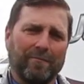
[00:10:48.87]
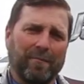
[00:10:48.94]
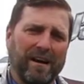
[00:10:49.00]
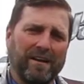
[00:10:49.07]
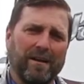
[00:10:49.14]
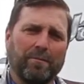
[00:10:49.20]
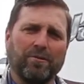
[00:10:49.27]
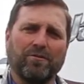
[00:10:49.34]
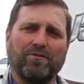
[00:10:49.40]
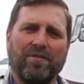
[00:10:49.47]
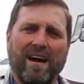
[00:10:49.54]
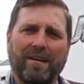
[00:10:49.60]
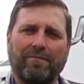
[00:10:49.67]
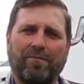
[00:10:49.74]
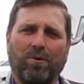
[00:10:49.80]
My number's
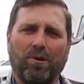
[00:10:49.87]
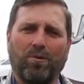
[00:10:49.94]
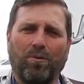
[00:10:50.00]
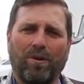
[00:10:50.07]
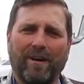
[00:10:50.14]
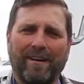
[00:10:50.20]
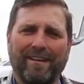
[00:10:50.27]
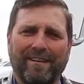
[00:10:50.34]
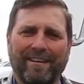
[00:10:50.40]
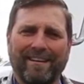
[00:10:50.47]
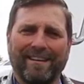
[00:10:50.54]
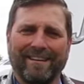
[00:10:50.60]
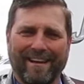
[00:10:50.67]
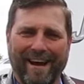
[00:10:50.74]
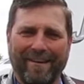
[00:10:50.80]

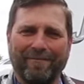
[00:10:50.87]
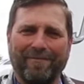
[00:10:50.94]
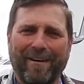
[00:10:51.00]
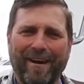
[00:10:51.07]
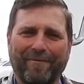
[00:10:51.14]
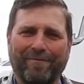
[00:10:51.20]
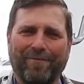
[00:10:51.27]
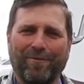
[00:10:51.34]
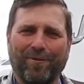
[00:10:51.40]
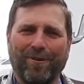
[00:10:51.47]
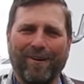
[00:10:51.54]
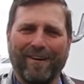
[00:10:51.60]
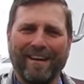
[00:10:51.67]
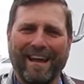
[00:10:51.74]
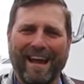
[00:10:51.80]

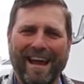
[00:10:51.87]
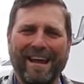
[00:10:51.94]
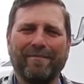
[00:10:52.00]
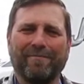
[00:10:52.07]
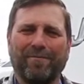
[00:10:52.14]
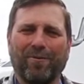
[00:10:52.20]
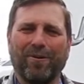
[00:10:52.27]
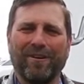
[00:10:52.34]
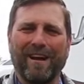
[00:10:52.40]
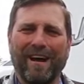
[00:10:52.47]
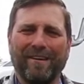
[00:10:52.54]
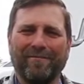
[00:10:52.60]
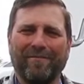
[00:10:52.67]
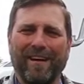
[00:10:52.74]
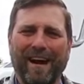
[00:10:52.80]

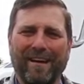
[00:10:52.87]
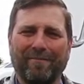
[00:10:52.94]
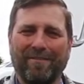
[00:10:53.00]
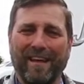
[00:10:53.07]
541-954-8495.